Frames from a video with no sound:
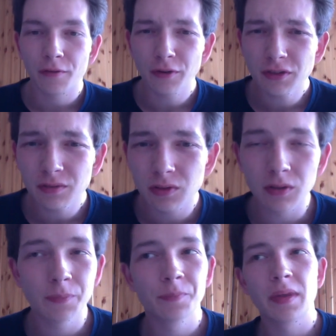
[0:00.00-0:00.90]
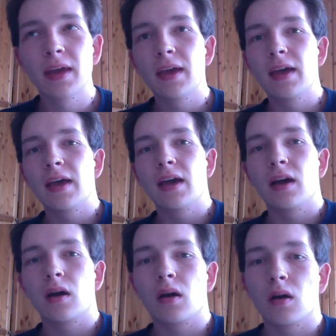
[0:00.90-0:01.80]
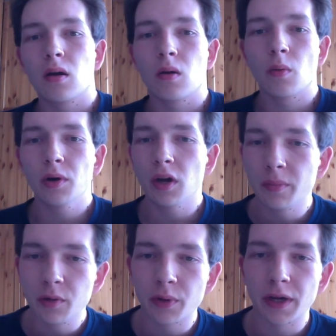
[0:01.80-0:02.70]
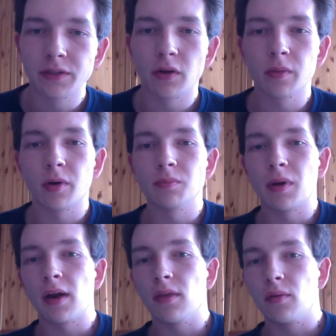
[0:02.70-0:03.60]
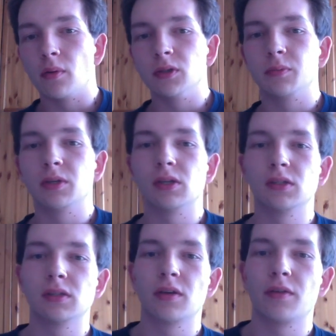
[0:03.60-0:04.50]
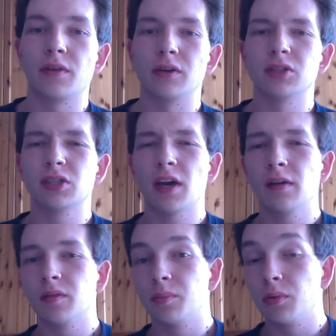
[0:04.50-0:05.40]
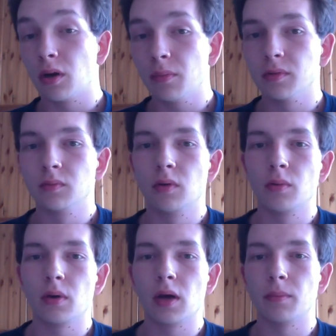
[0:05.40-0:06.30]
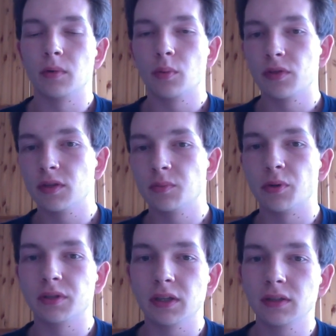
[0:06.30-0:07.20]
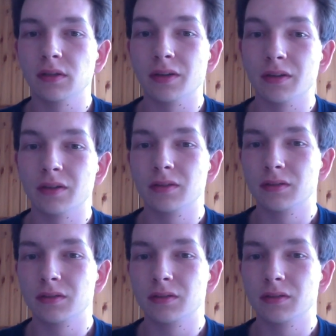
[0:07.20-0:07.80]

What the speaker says: first of all, what do I mean when I talk about body throws? Because there's kind of a problem with this particular